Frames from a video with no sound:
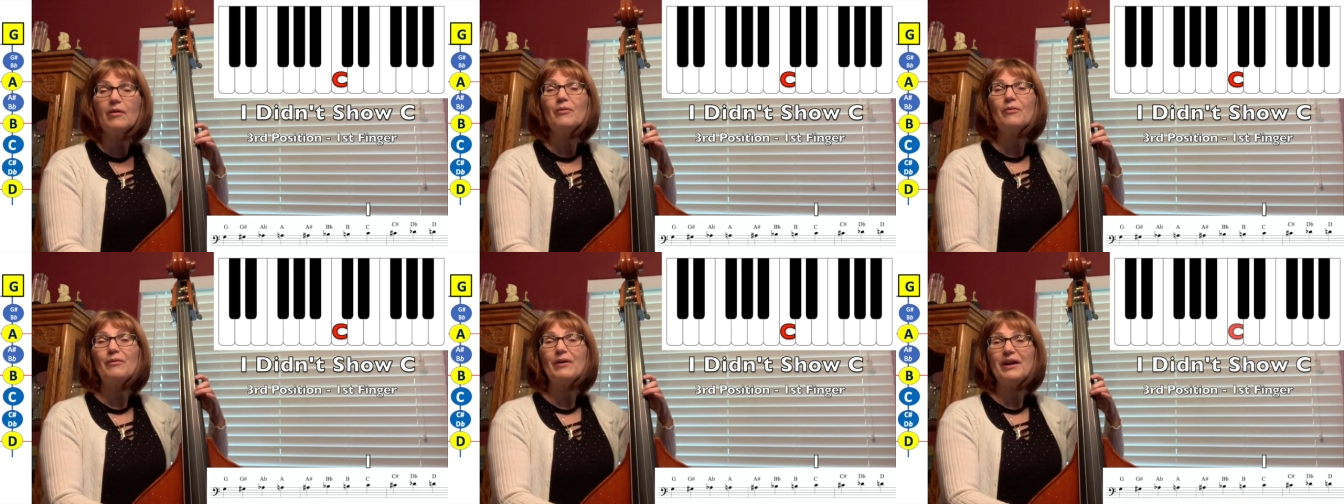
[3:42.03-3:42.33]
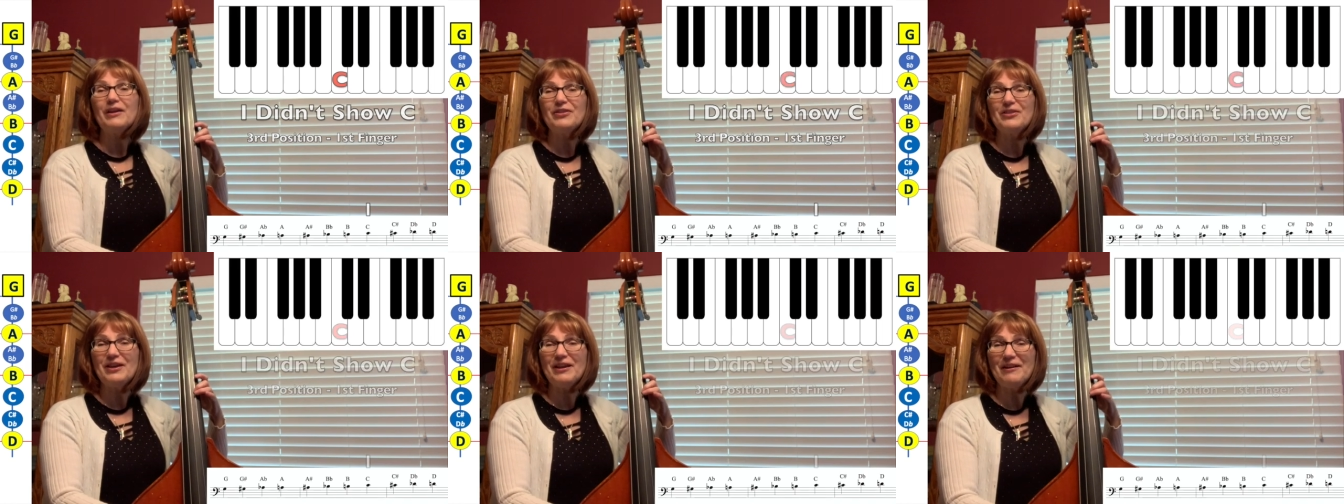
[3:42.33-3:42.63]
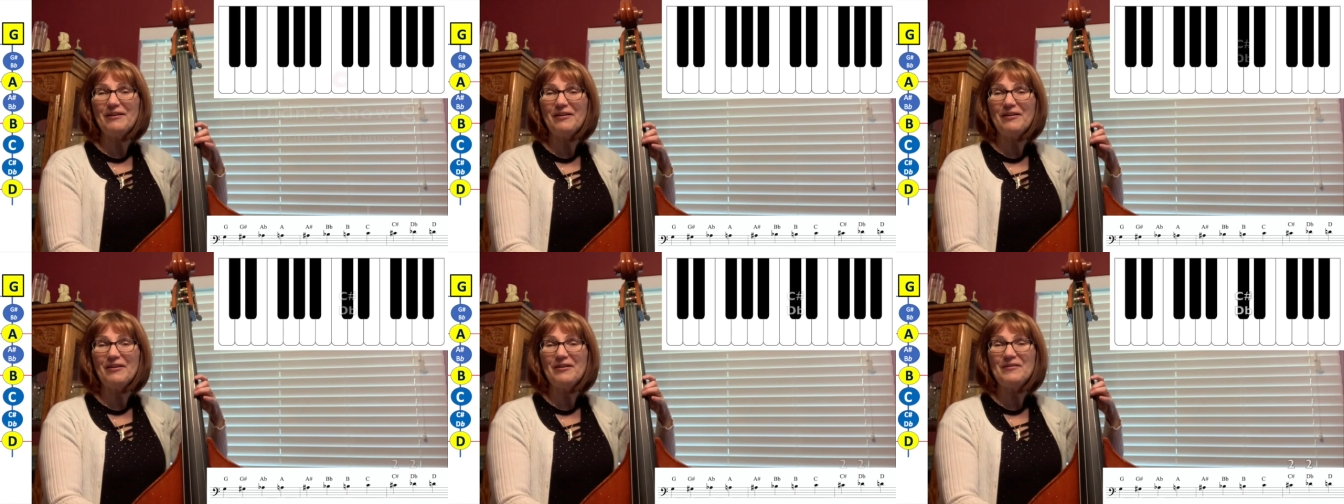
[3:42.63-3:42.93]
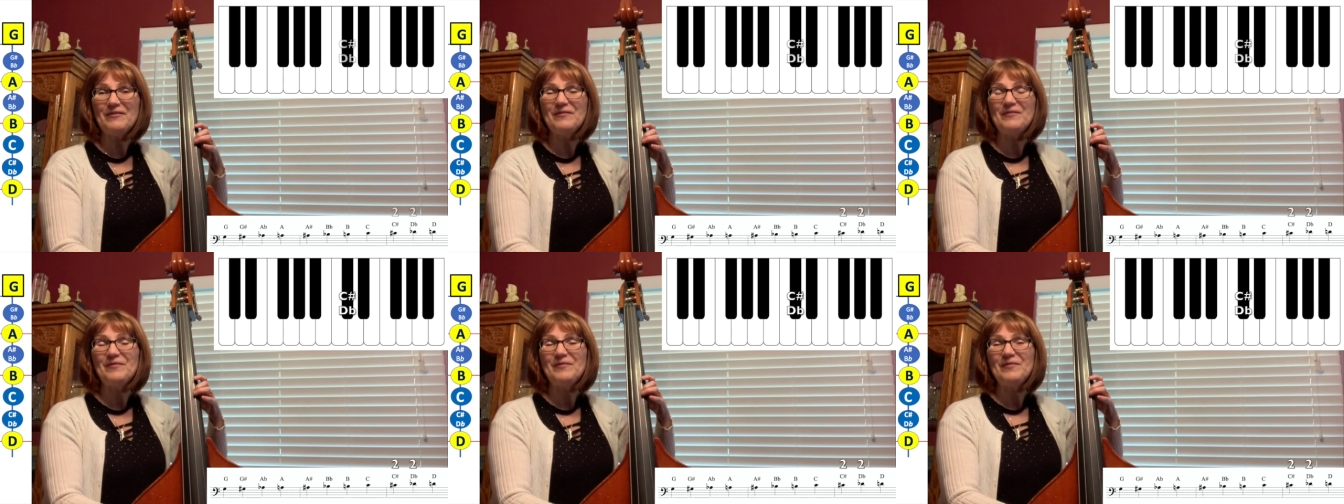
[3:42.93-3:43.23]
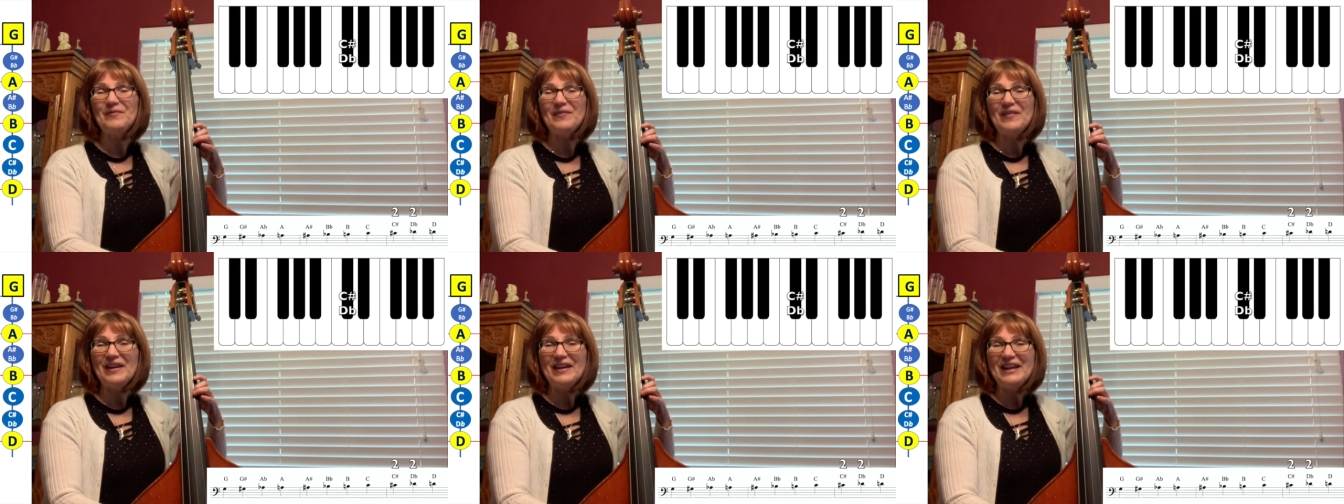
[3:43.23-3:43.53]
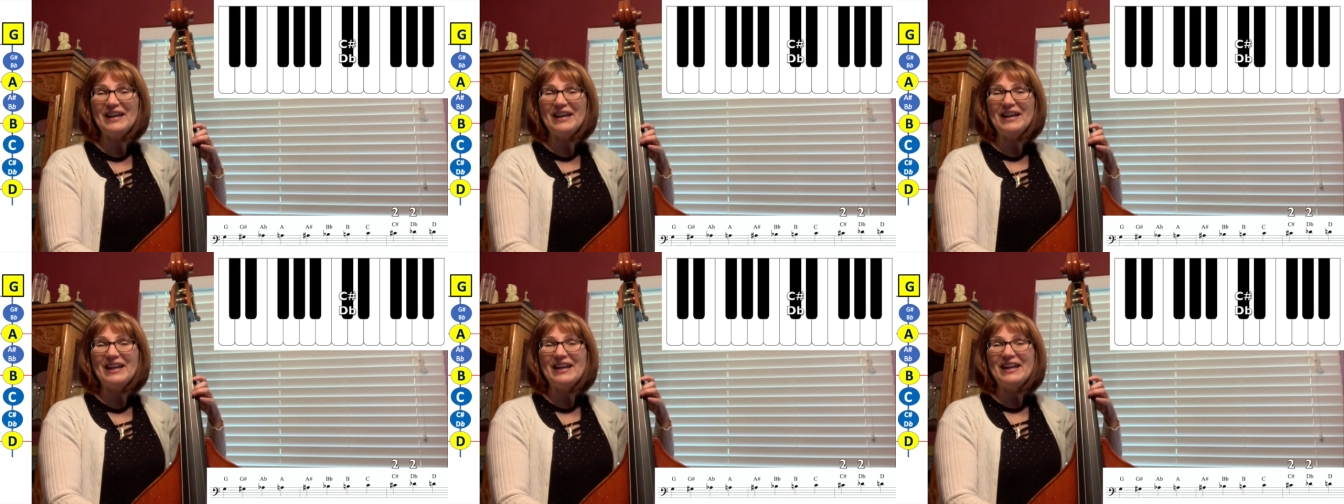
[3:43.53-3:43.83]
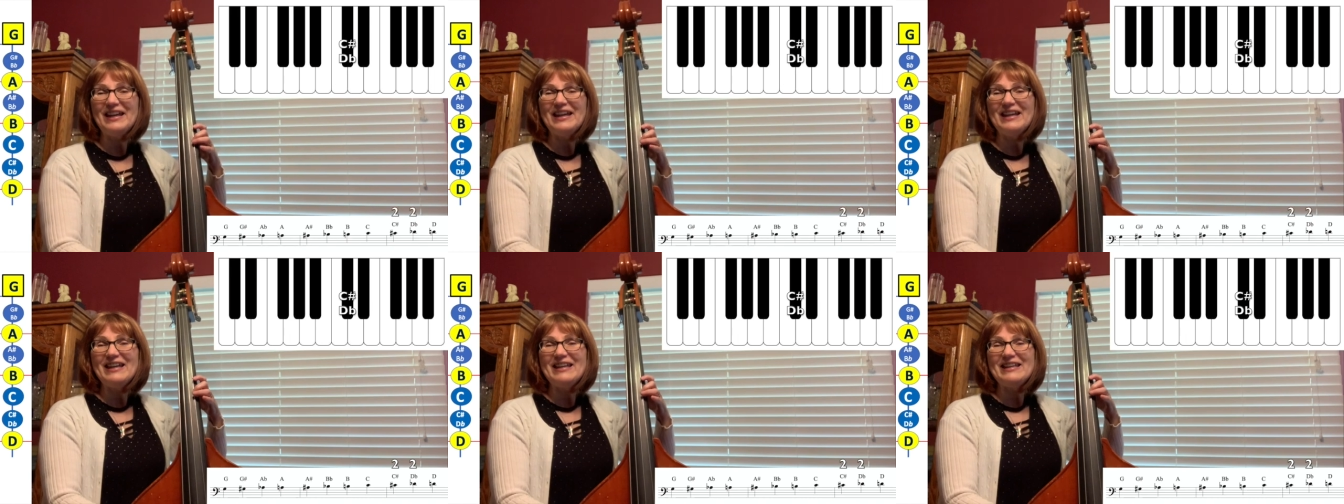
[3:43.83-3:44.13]
right there,
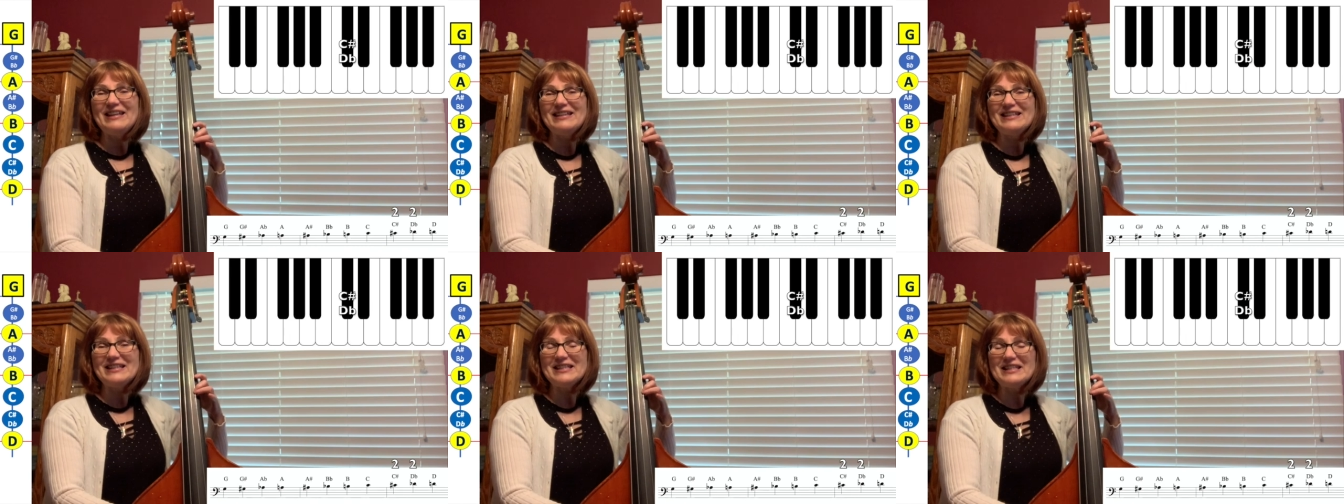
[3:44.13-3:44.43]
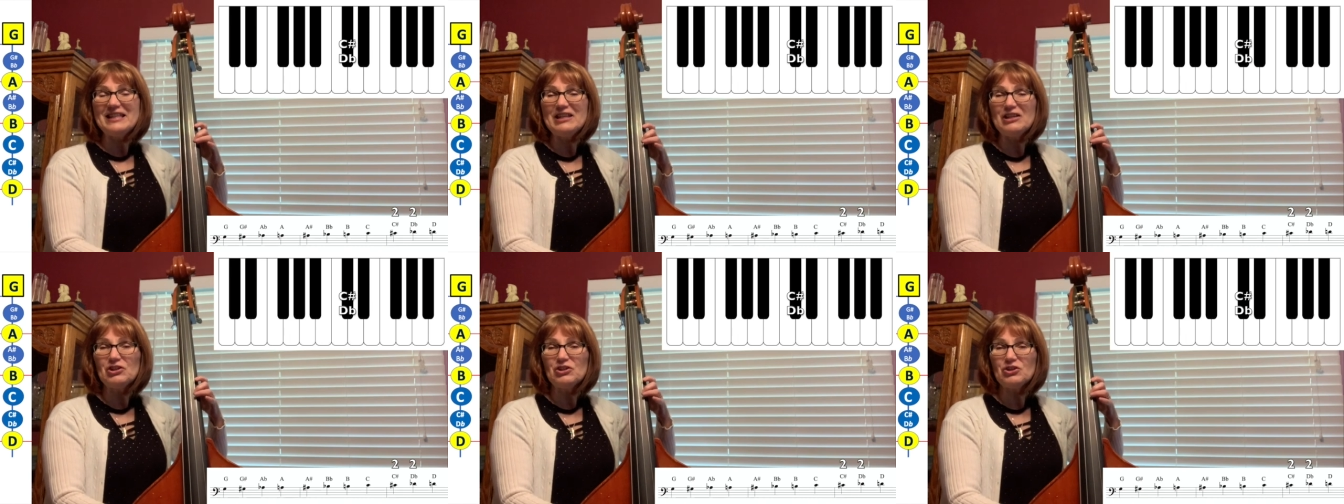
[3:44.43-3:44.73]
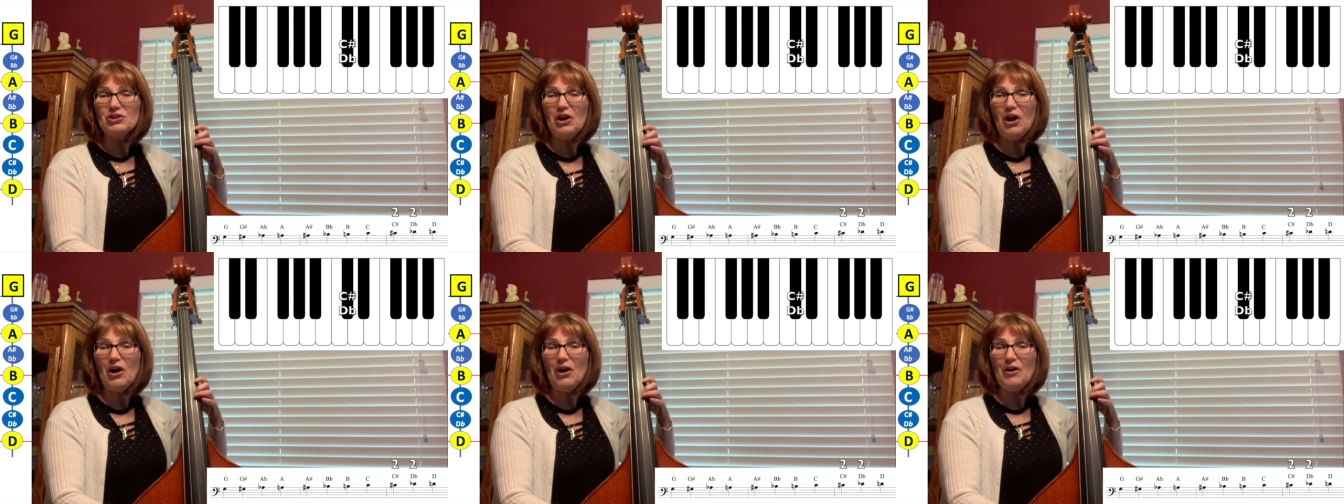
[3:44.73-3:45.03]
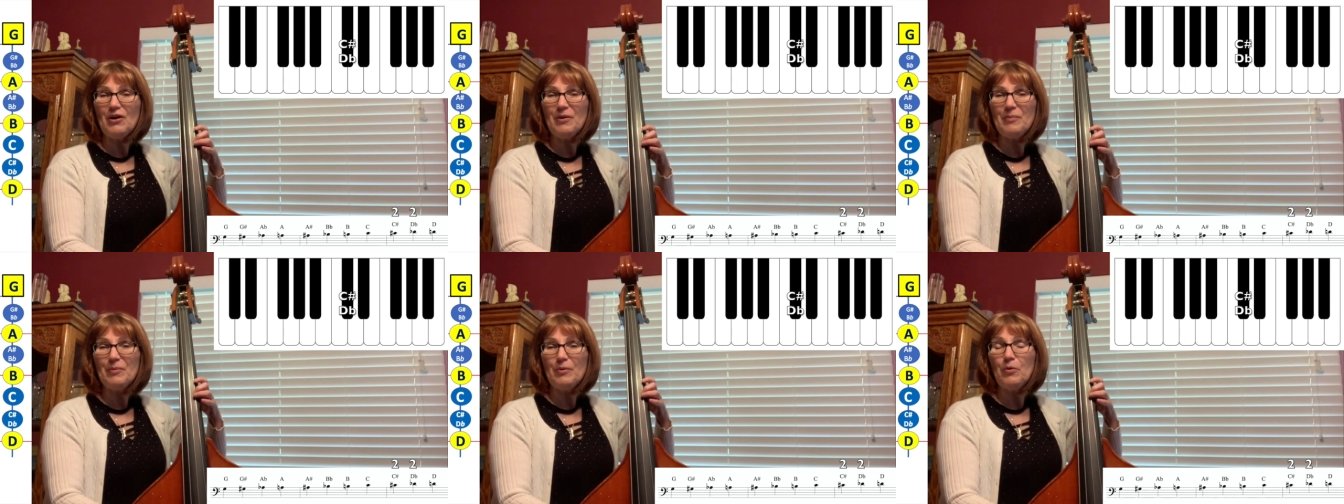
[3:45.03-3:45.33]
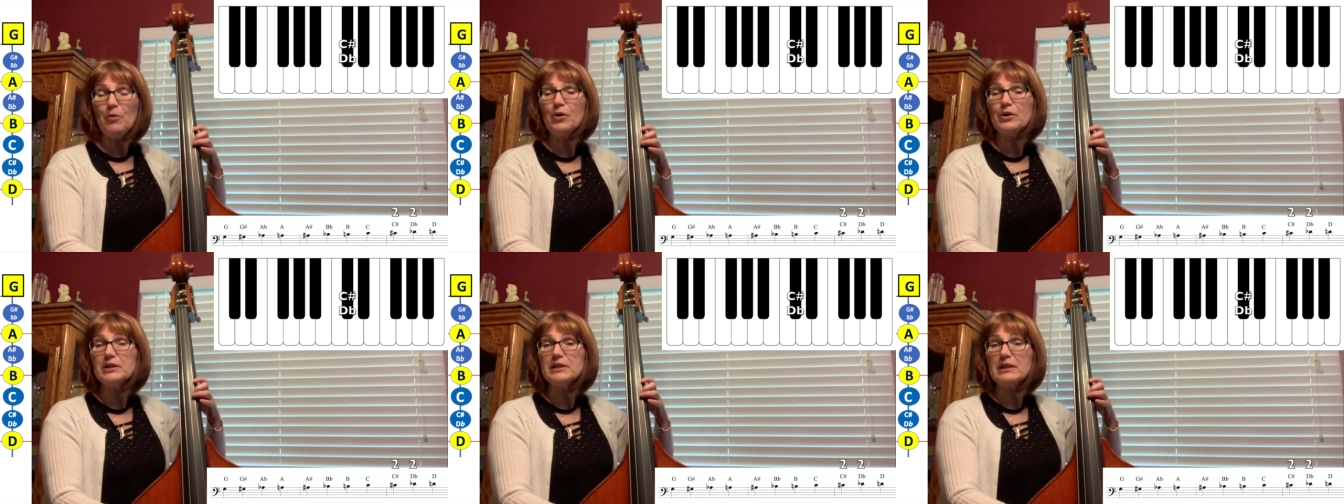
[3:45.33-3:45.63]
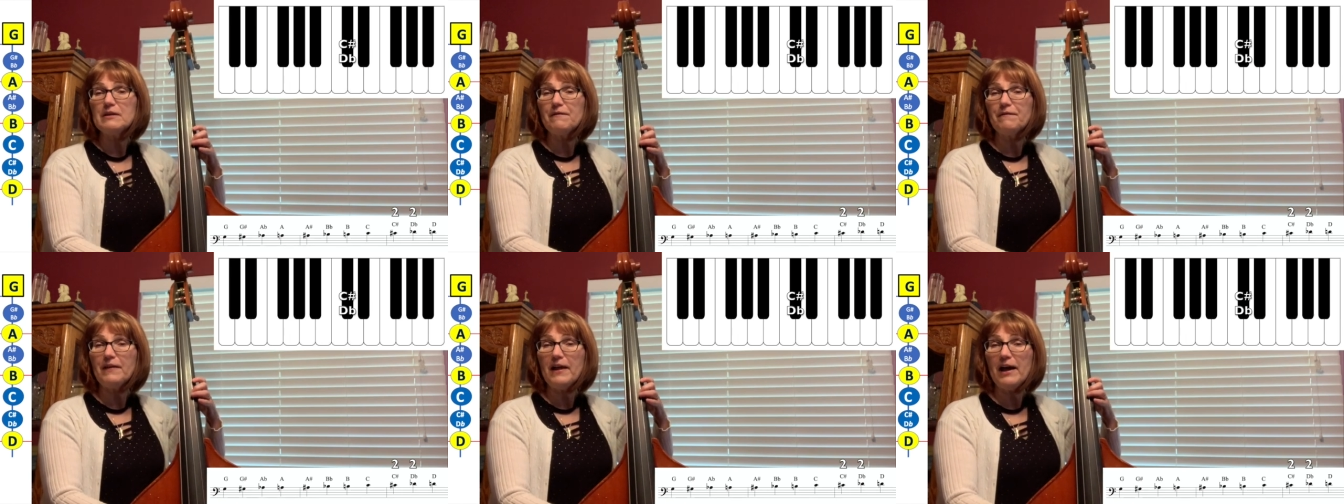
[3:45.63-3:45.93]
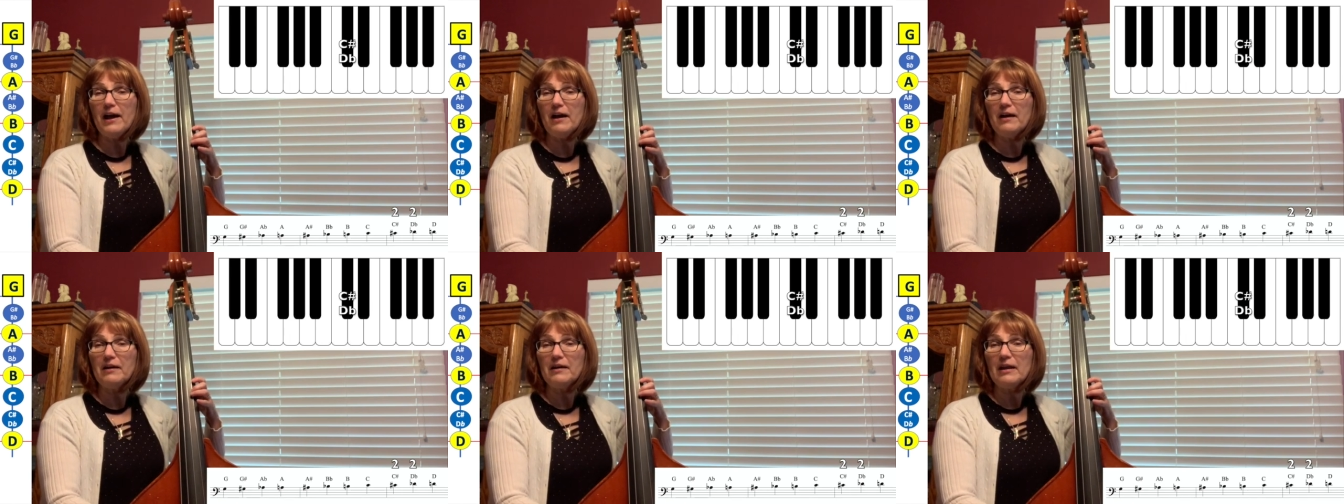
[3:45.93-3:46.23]
C sharp or D
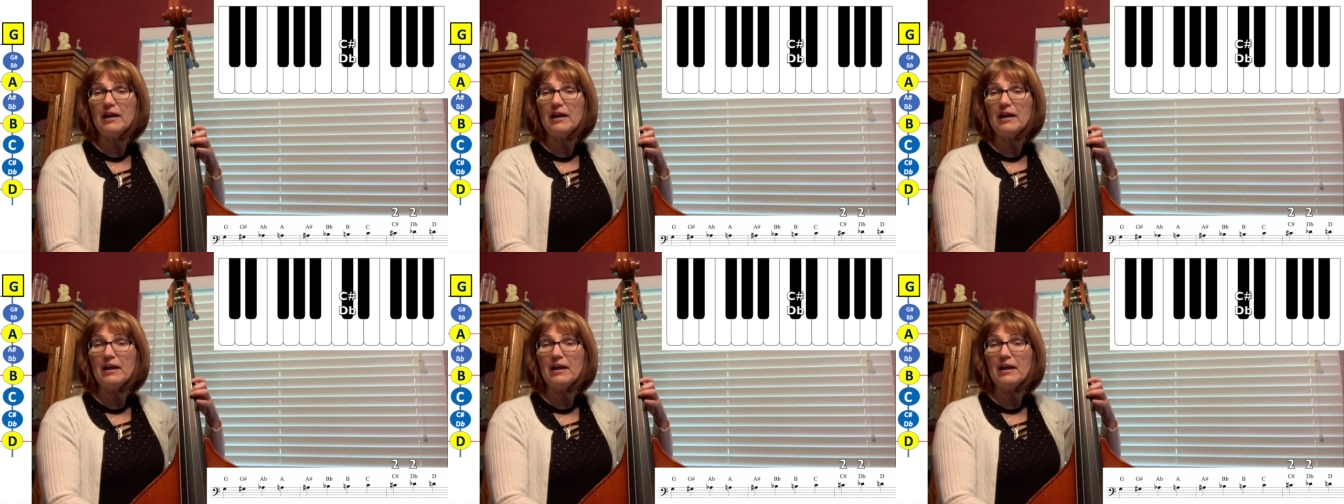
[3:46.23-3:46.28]
flat,